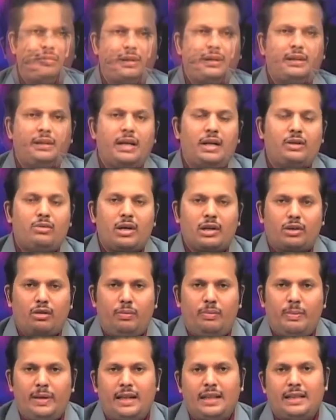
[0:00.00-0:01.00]
This
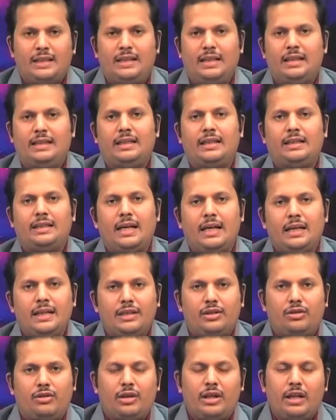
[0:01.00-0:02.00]
network of mental states that
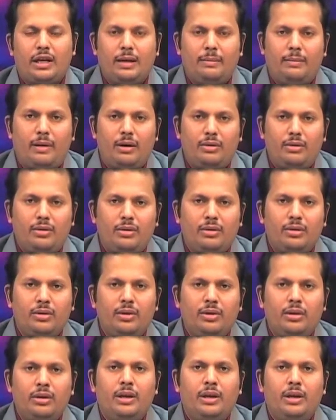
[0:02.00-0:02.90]
Searle is talking about